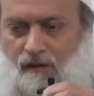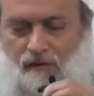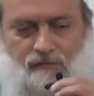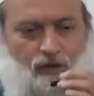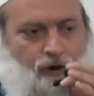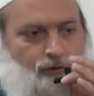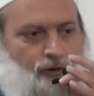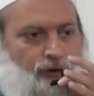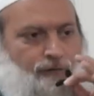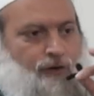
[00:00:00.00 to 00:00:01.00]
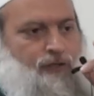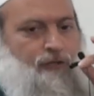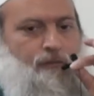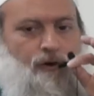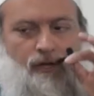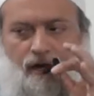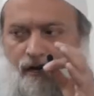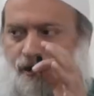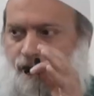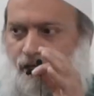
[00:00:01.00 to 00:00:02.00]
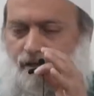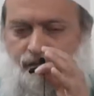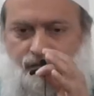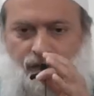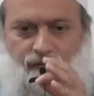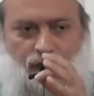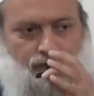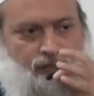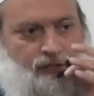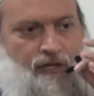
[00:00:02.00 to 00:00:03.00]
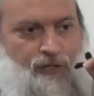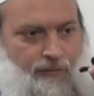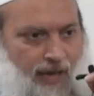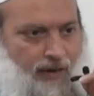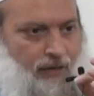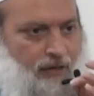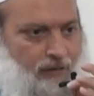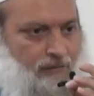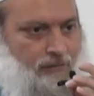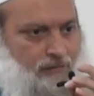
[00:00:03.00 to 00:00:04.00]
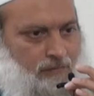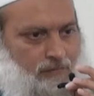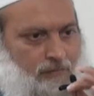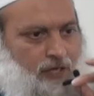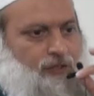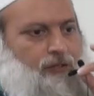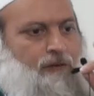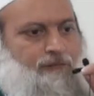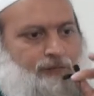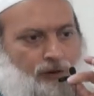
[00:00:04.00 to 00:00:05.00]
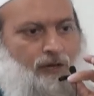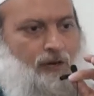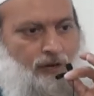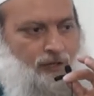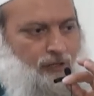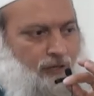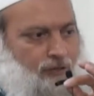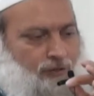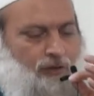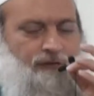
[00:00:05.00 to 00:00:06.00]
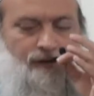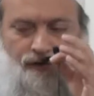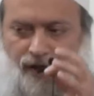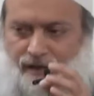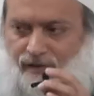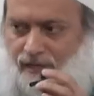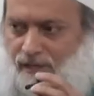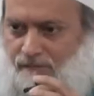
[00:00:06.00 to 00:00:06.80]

The whole universe is pulling on each other, even though it's still expanding, but it's still pulling on each other, so you have a gravity.